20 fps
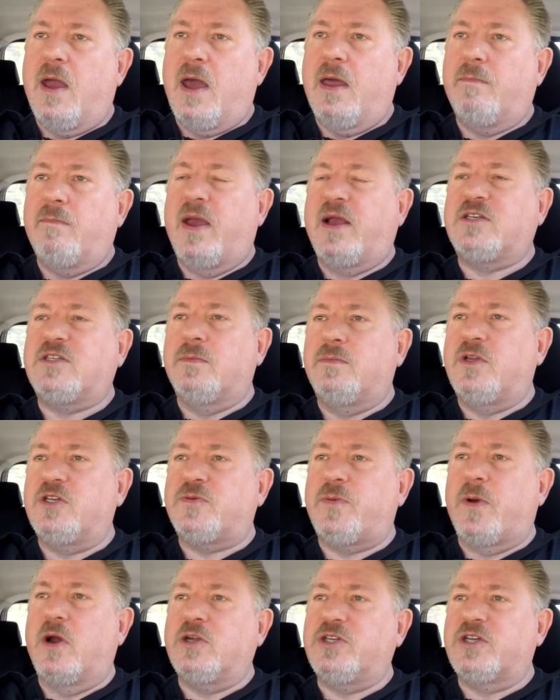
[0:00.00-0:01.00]
and make some
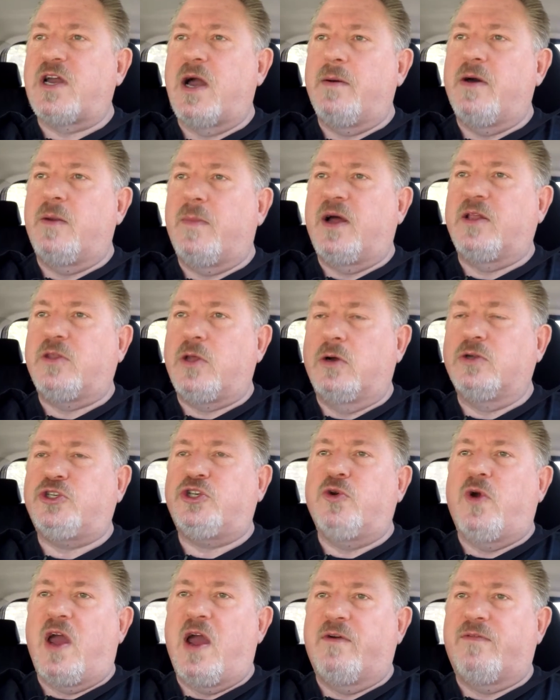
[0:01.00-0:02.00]
disparaging comment about
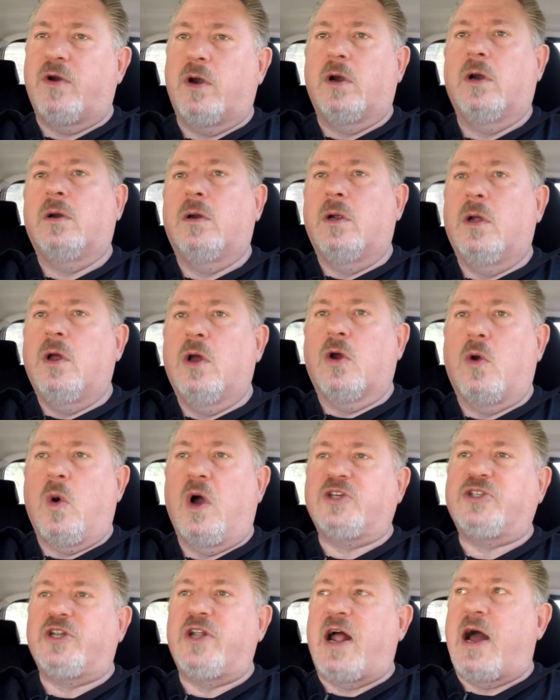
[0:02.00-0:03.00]
don't you ever
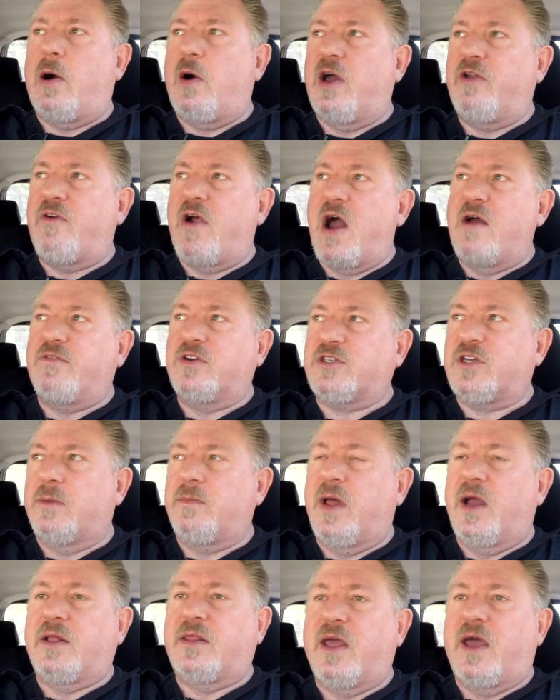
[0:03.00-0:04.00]
question how I drive or
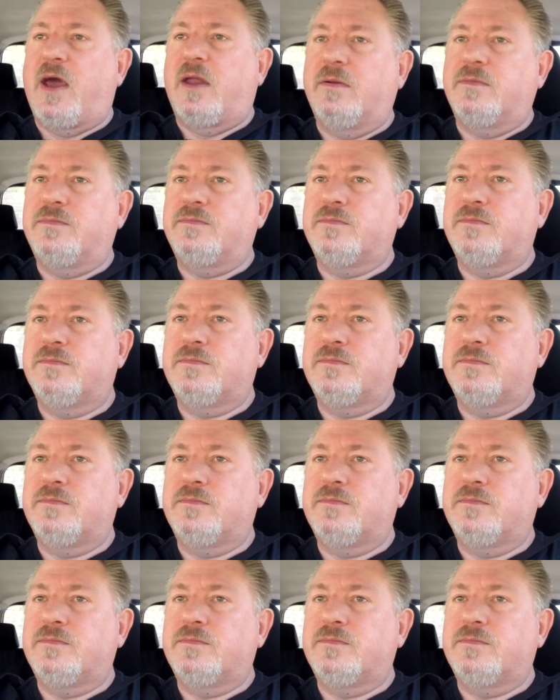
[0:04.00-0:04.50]
something like that.